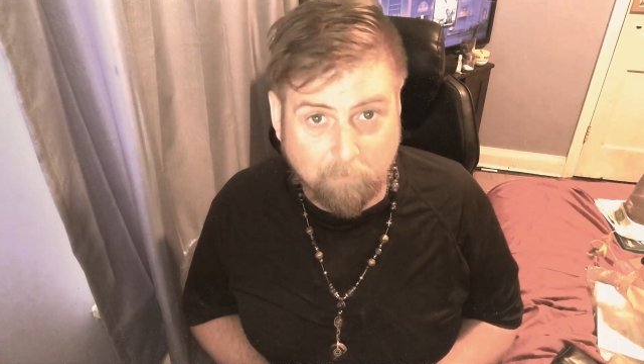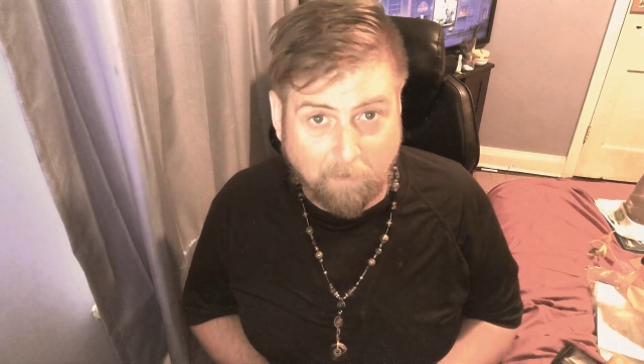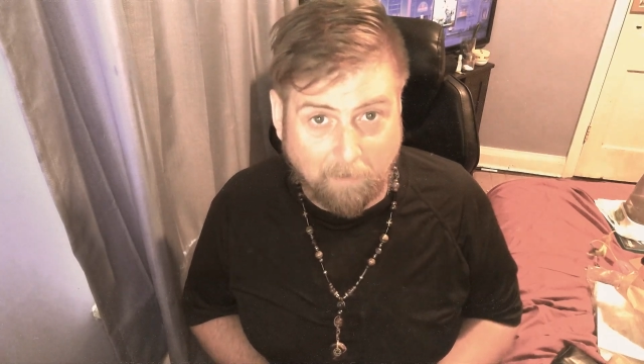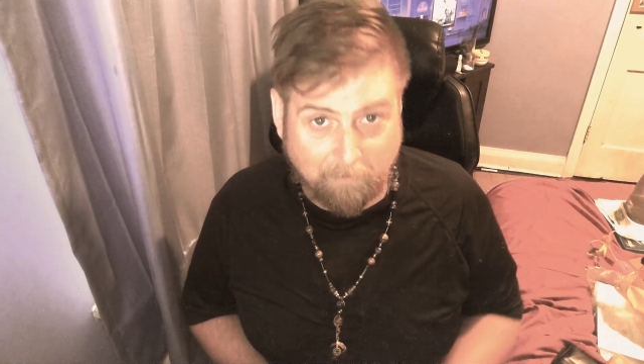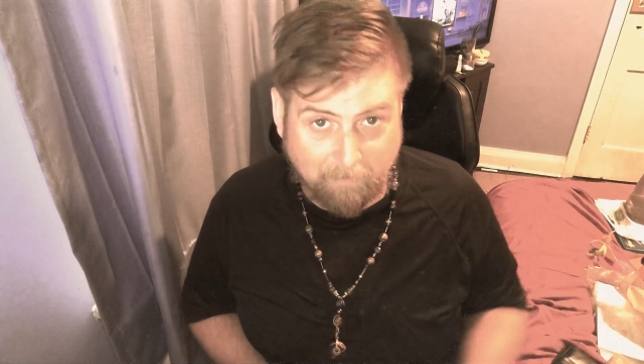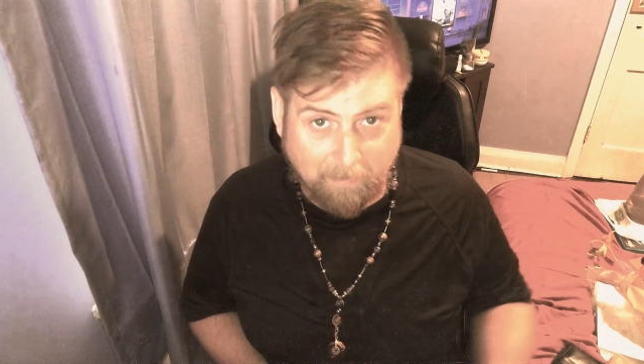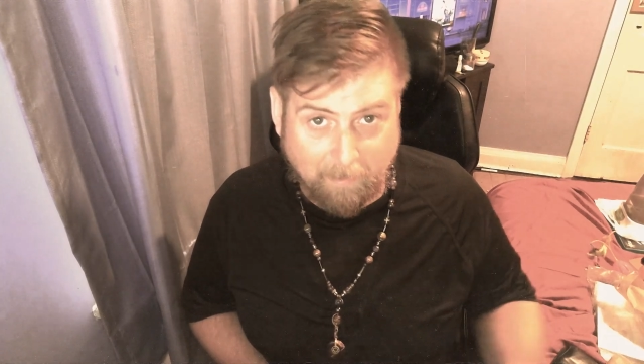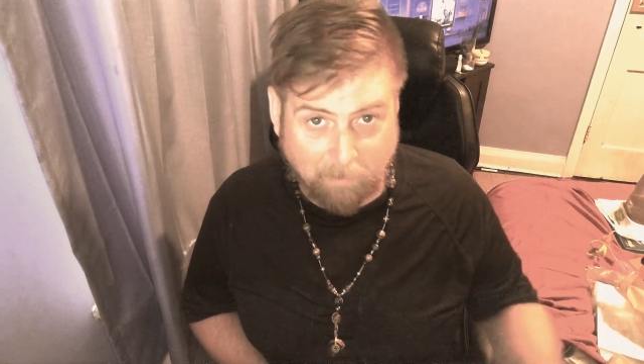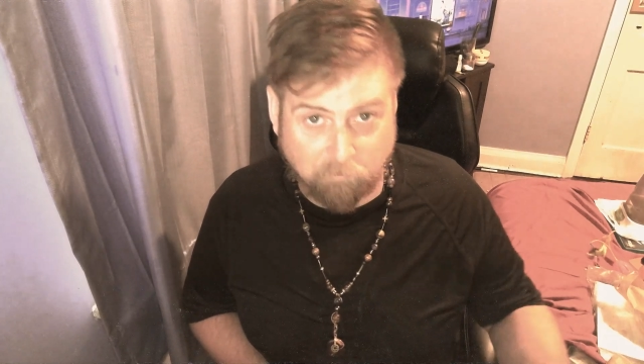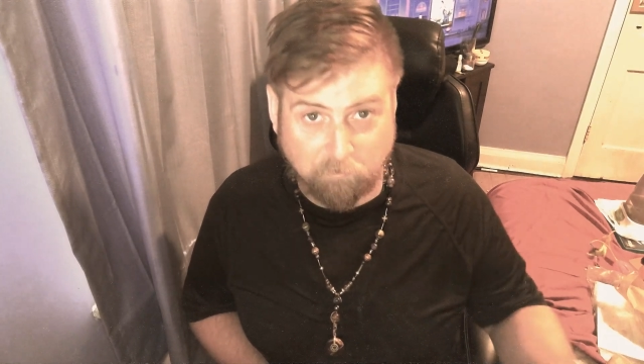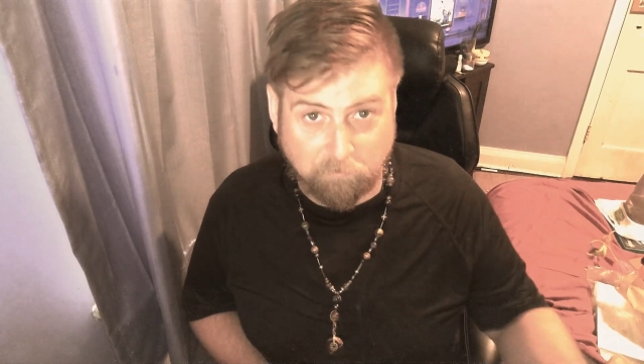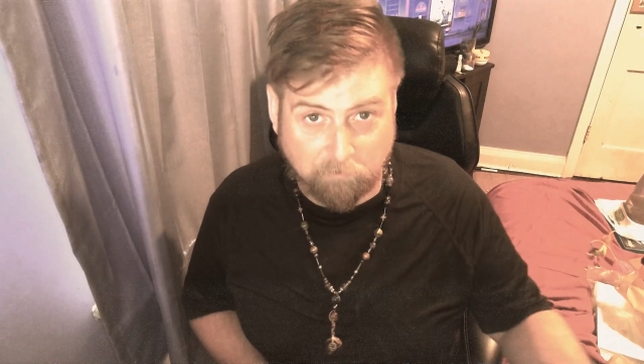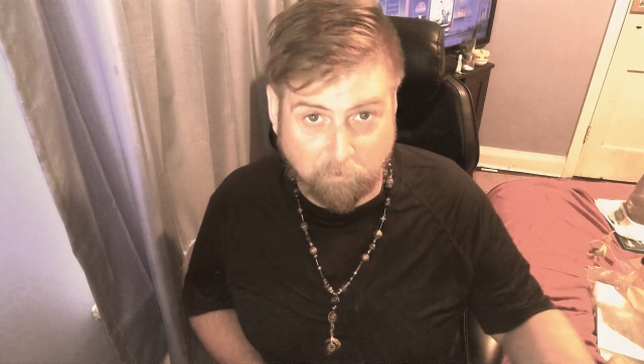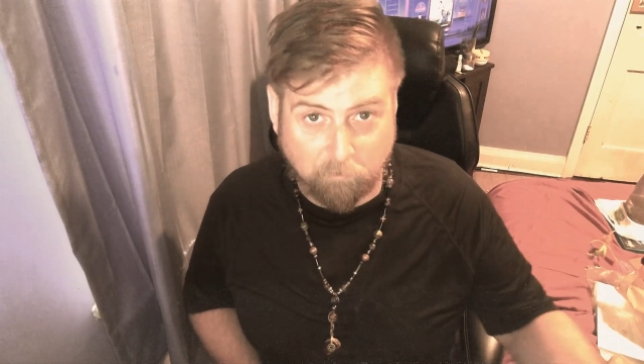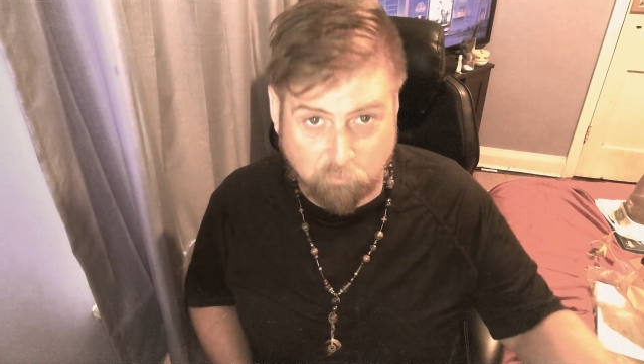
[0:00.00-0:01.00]
and they actually
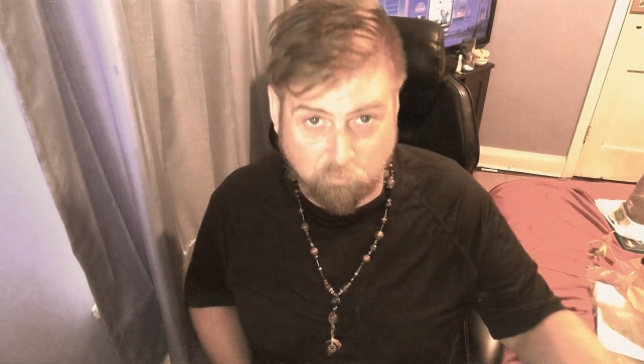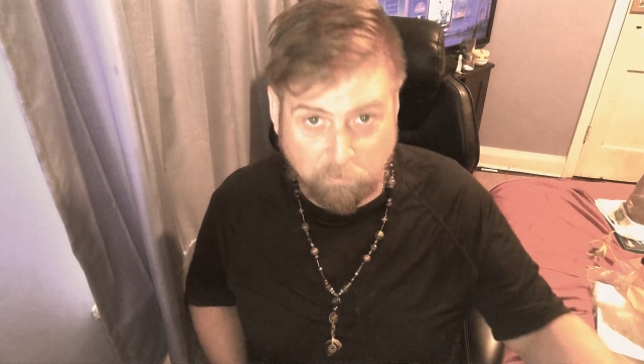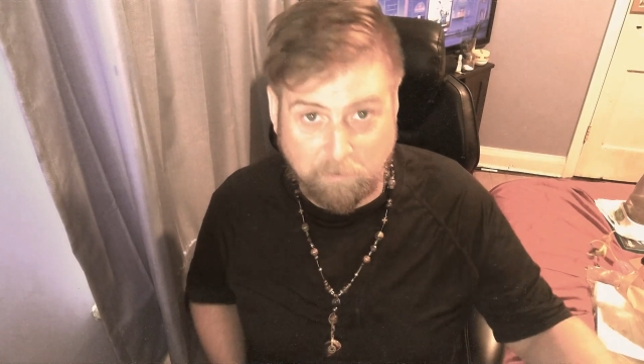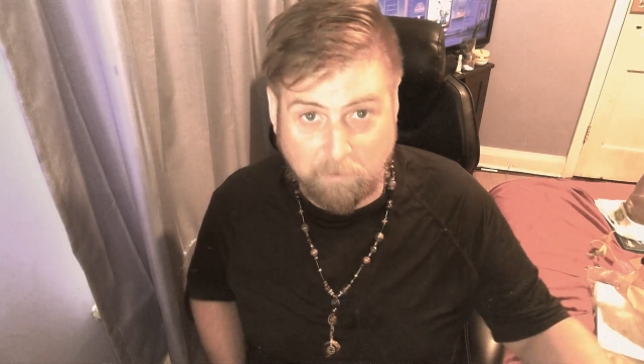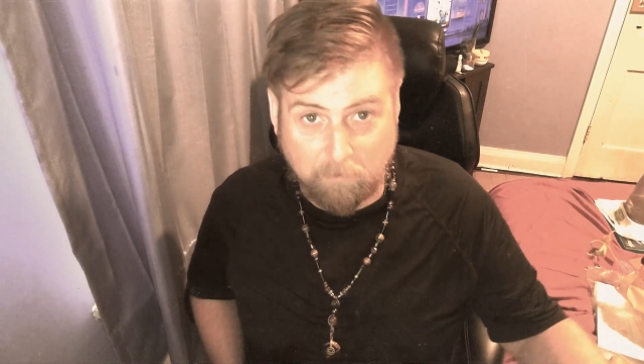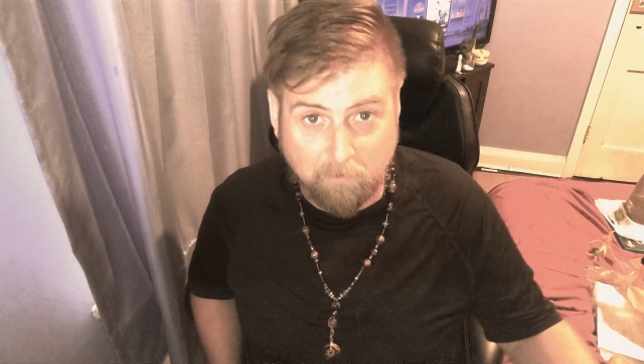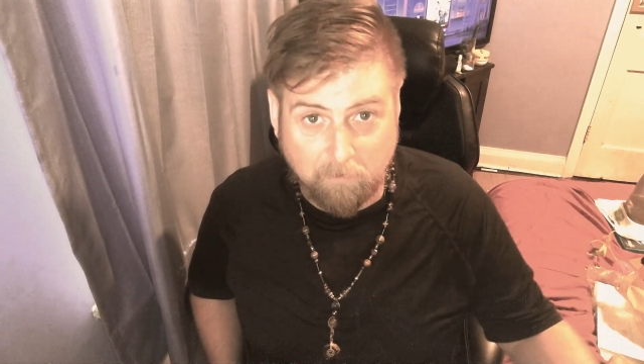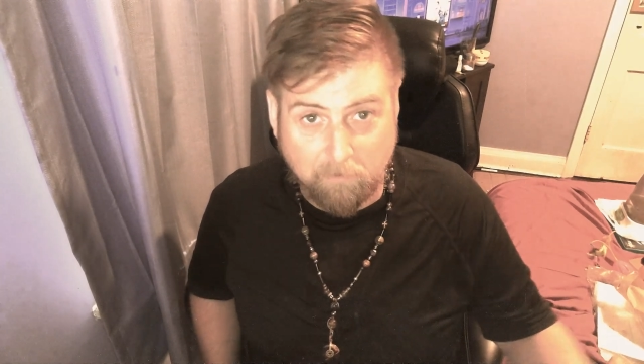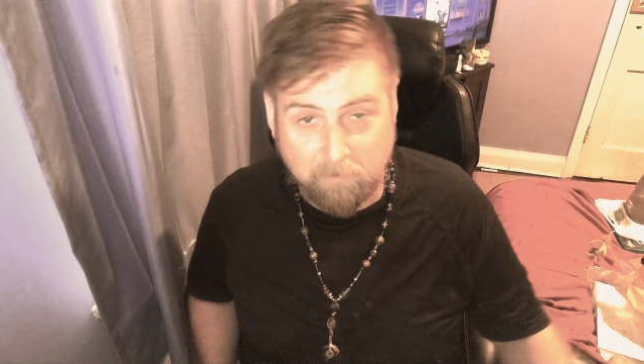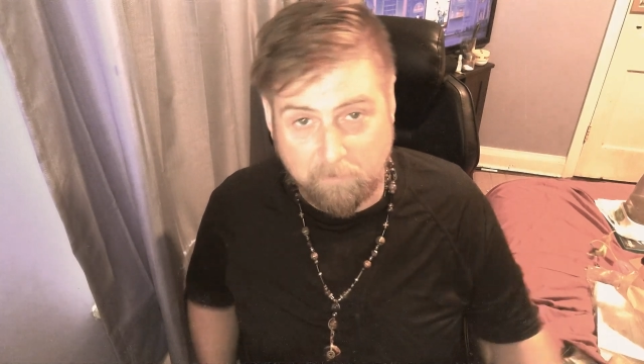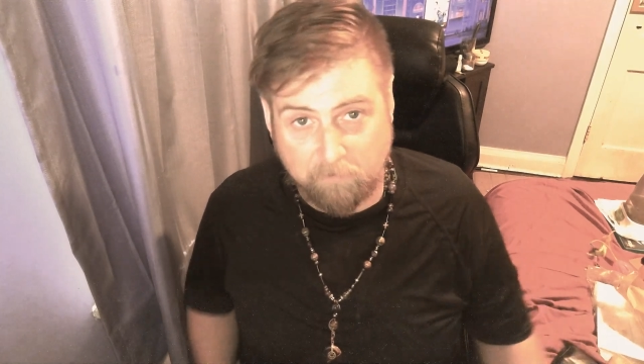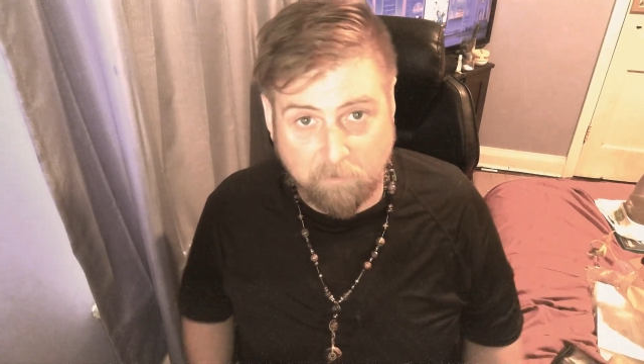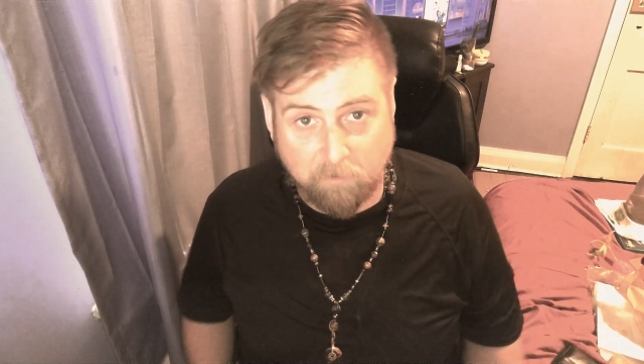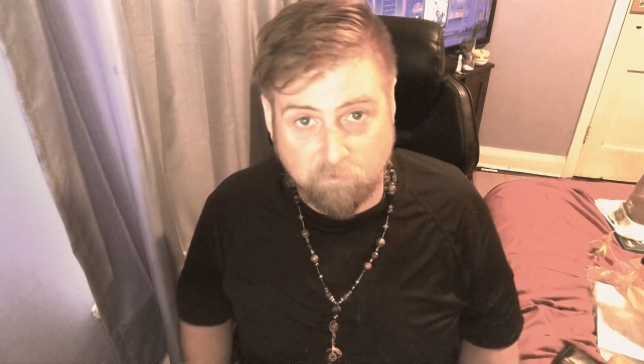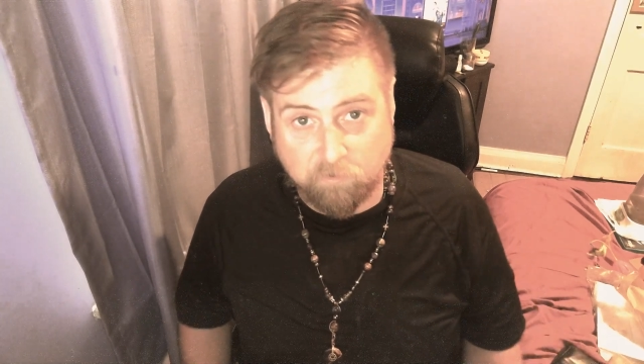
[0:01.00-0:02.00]
start treating
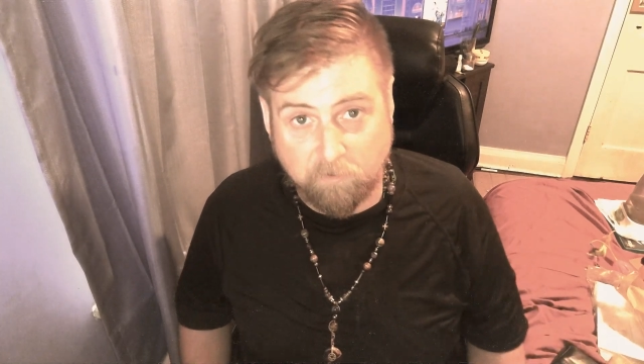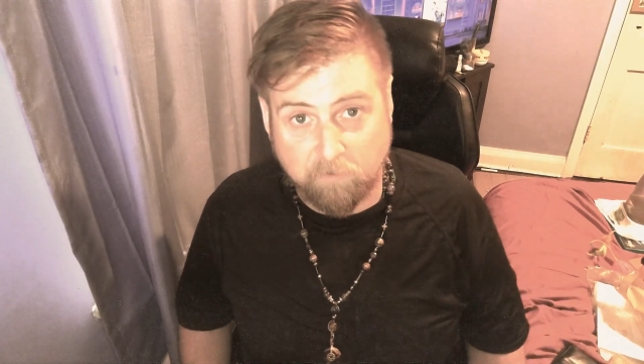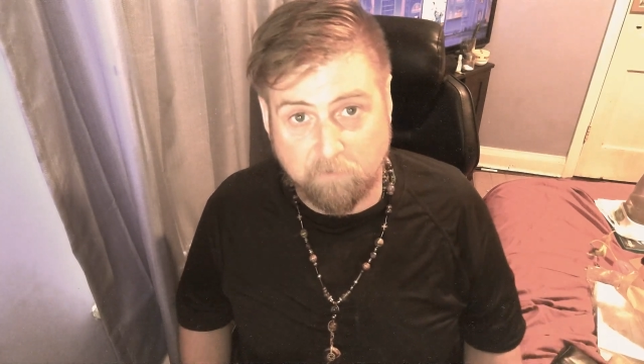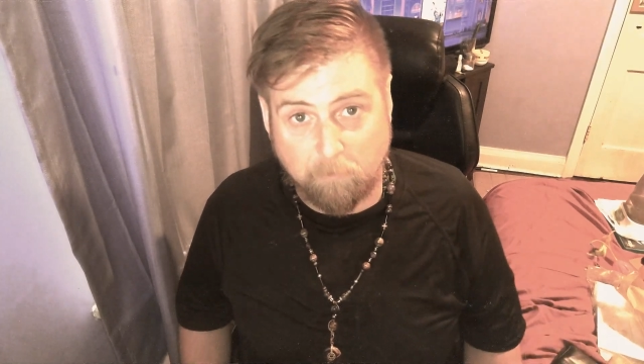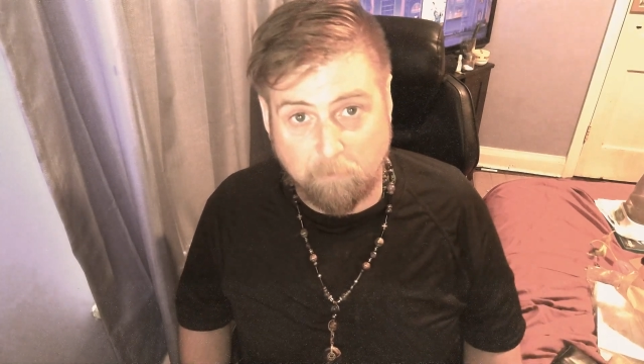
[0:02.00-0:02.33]
Indigenous